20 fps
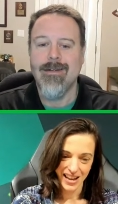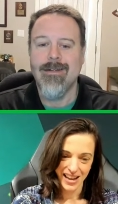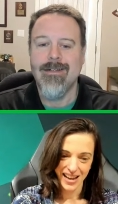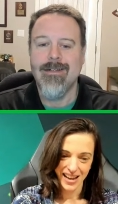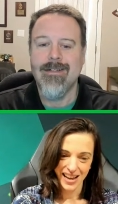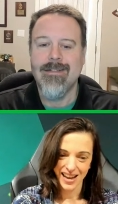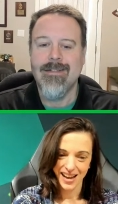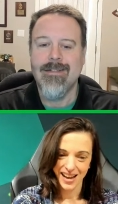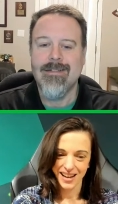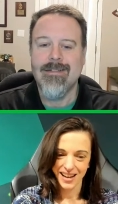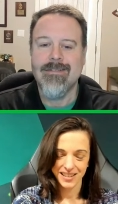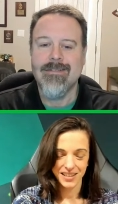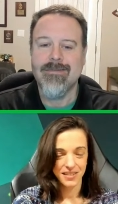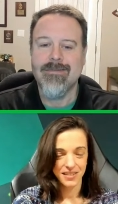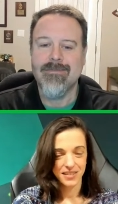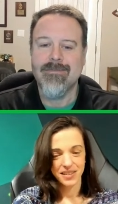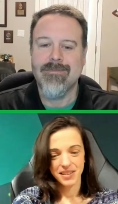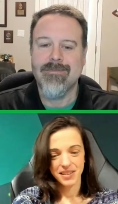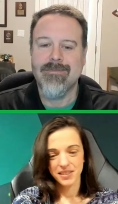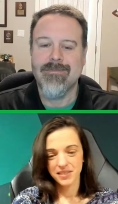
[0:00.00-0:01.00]
Speaker 1: Uh, your
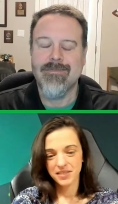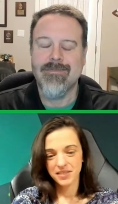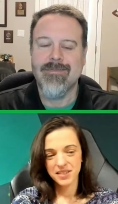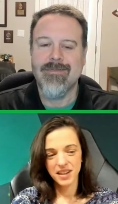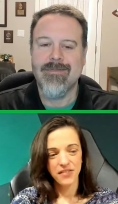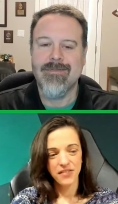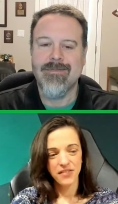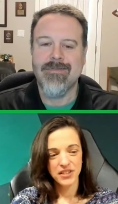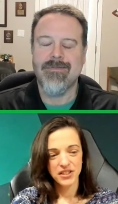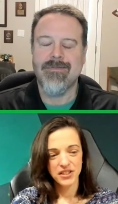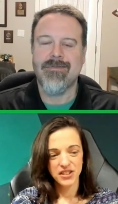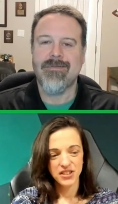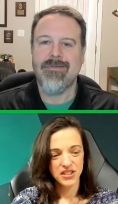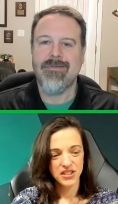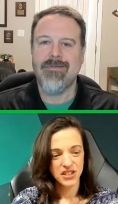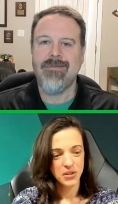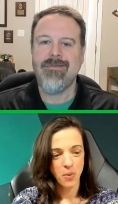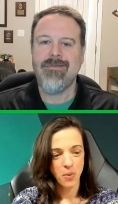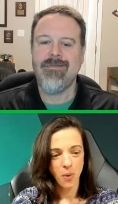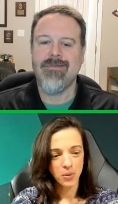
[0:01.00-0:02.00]
your stuff is just
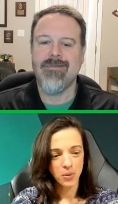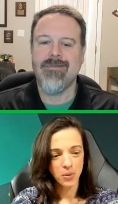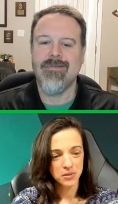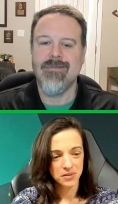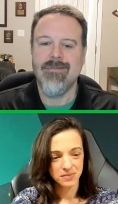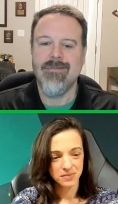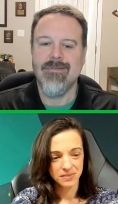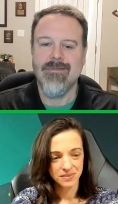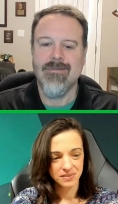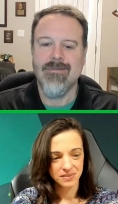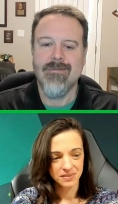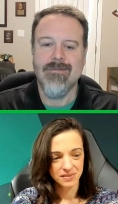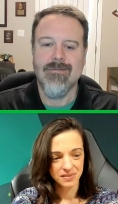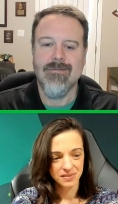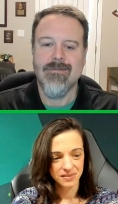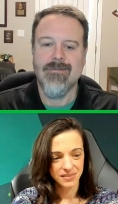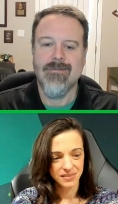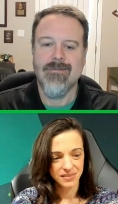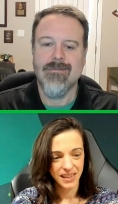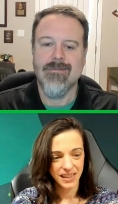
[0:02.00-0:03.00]
too old.
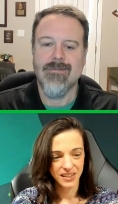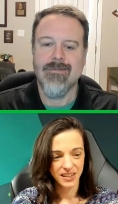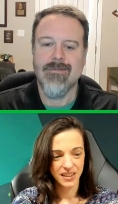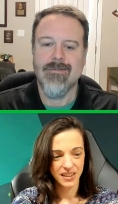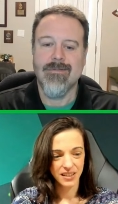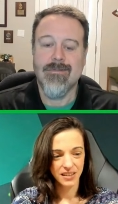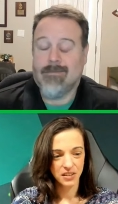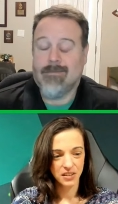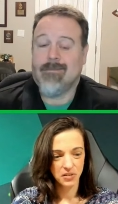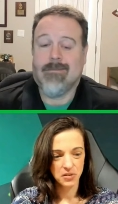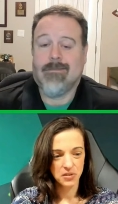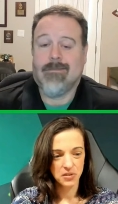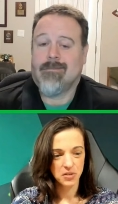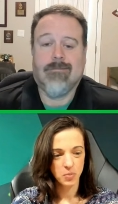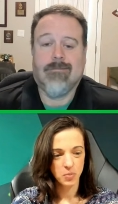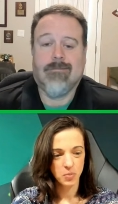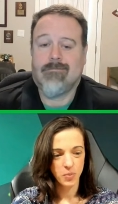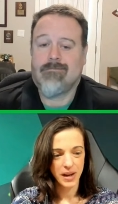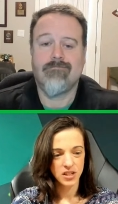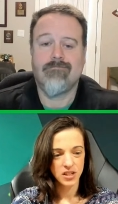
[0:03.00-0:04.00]
Right? You're going to lose
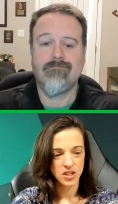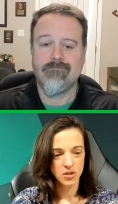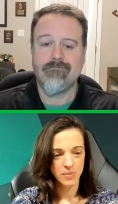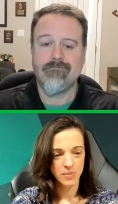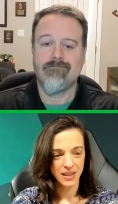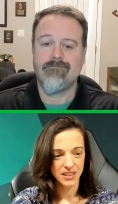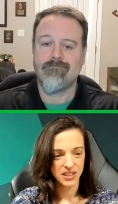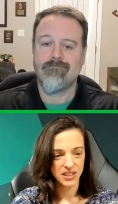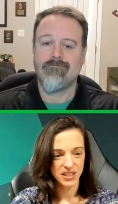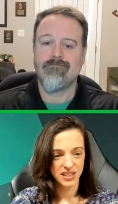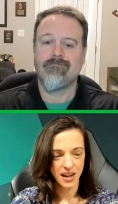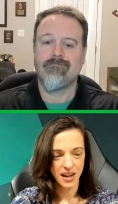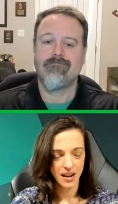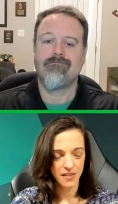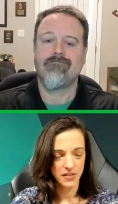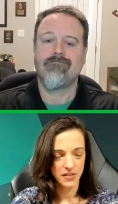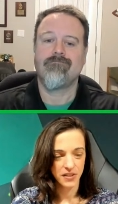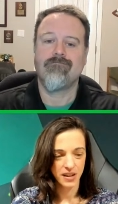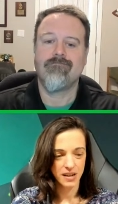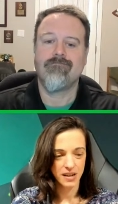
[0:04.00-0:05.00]
way too much
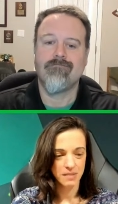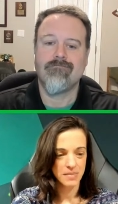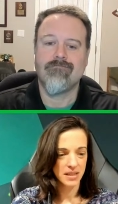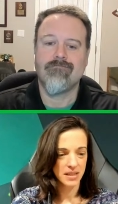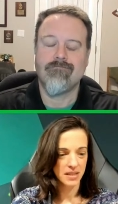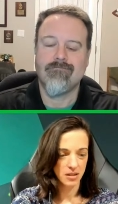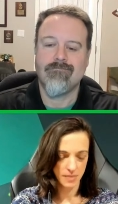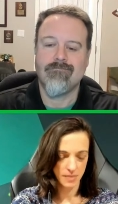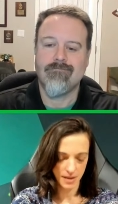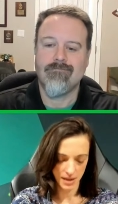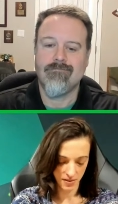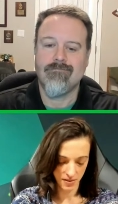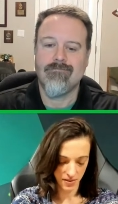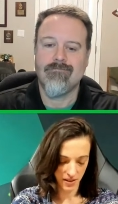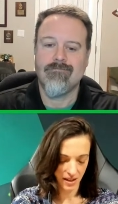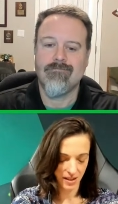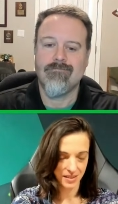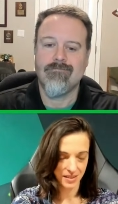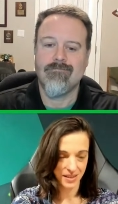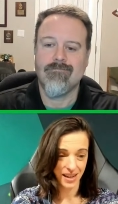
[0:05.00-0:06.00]
stuff. You're going to miss too many
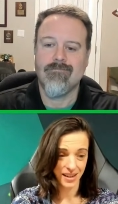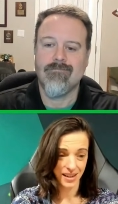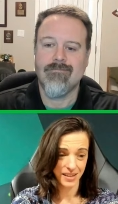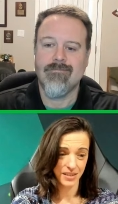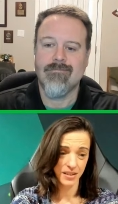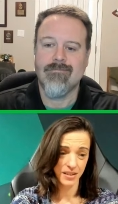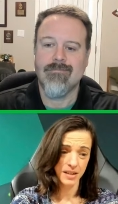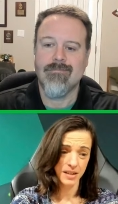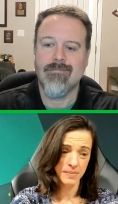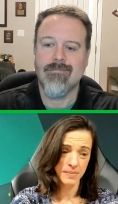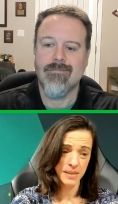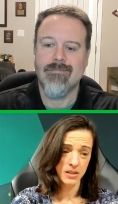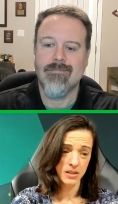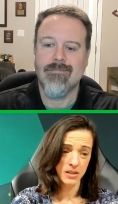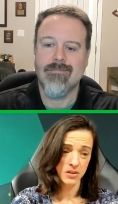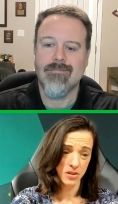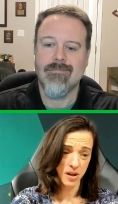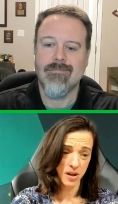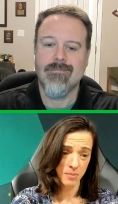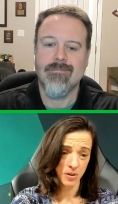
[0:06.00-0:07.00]
things. Uh, you're going to be in
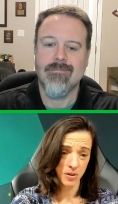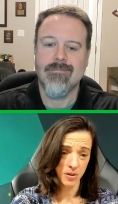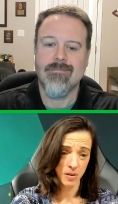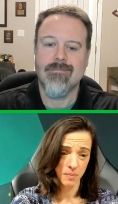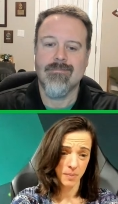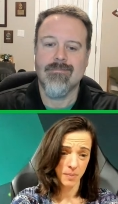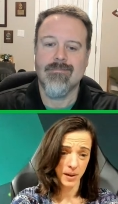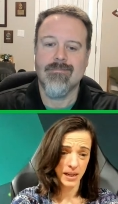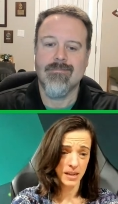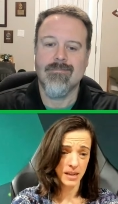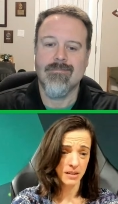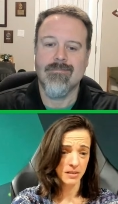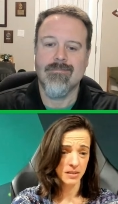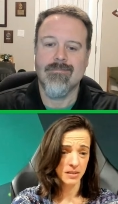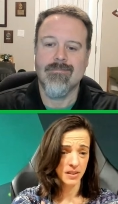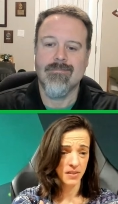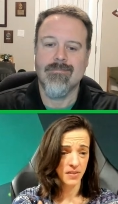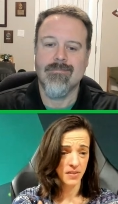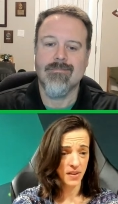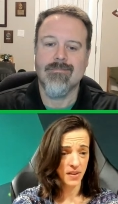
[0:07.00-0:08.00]
trouble. But
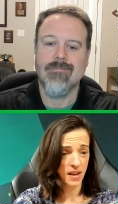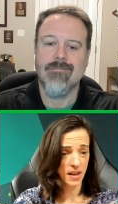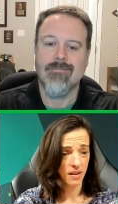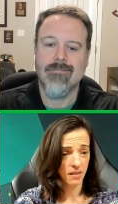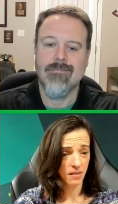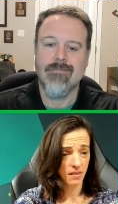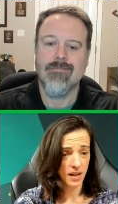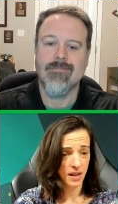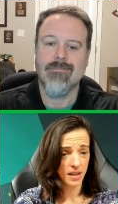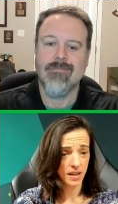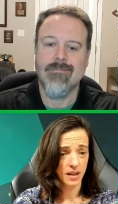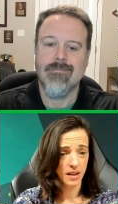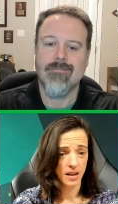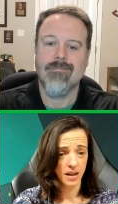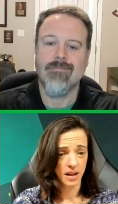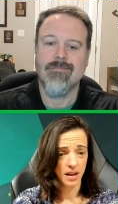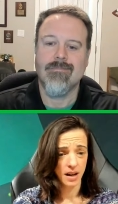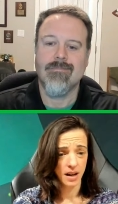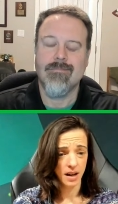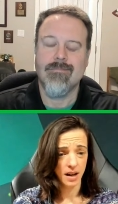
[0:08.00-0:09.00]
here's the thing, right?
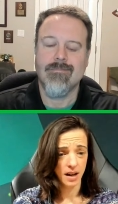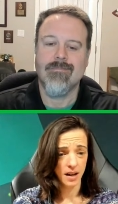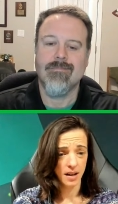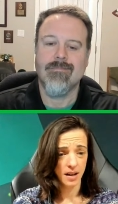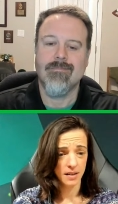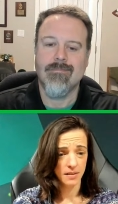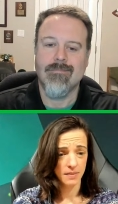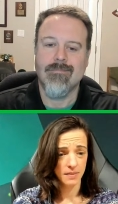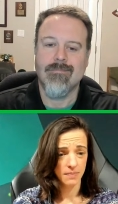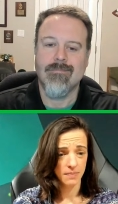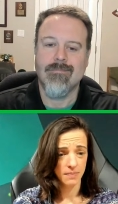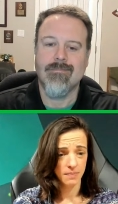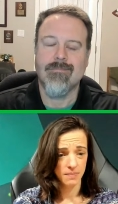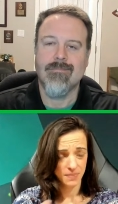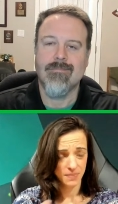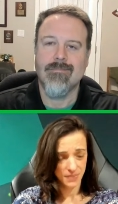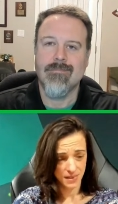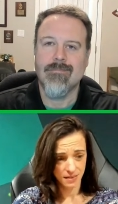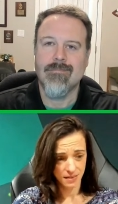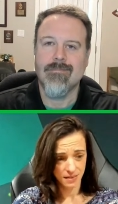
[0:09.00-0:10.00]
Uh,
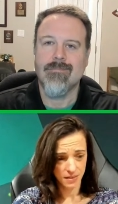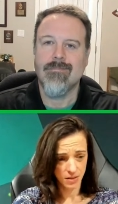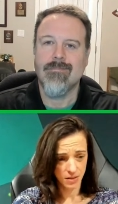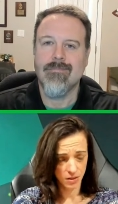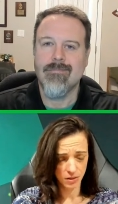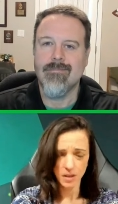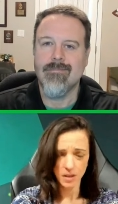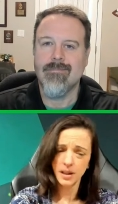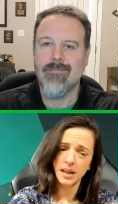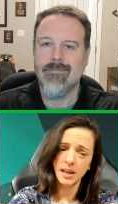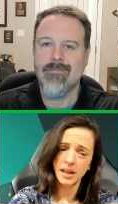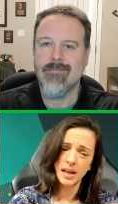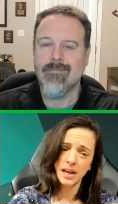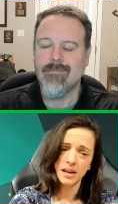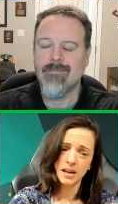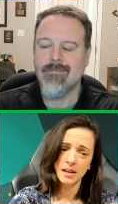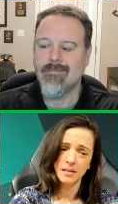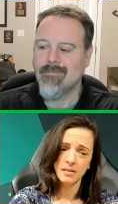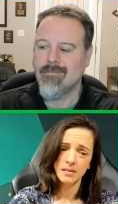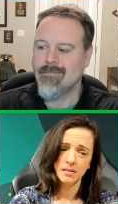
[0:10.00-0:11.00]
you're looking
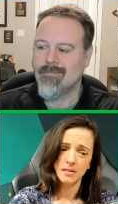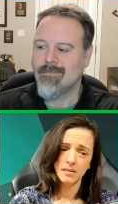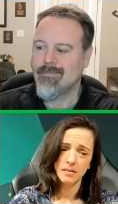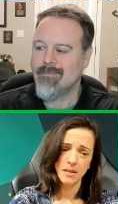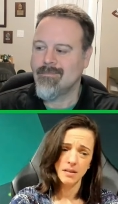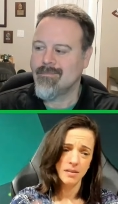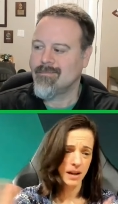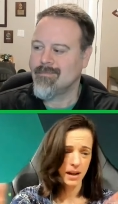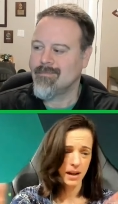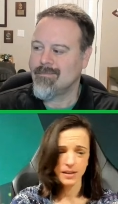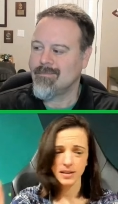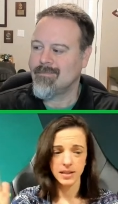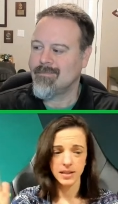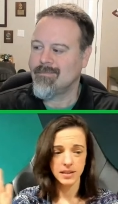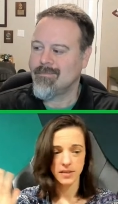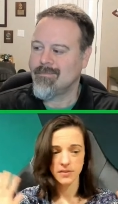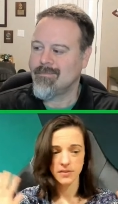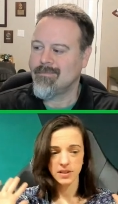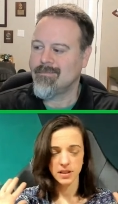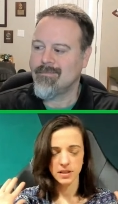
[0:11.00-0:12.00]
at, okay, I test
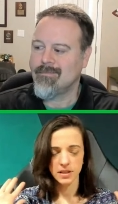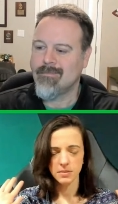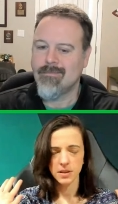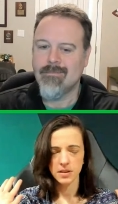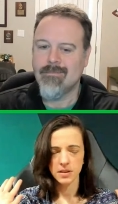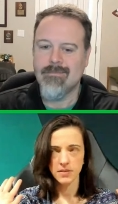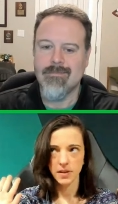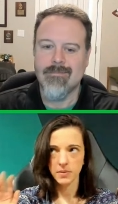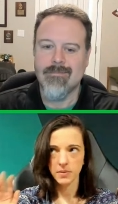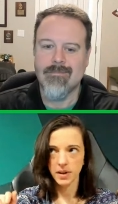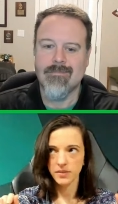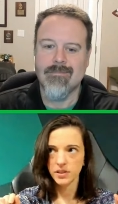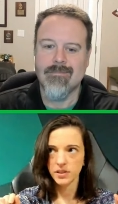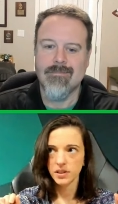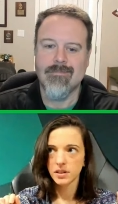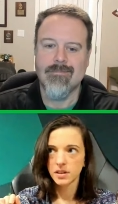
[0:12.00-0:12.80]
every six months, fine, whatever.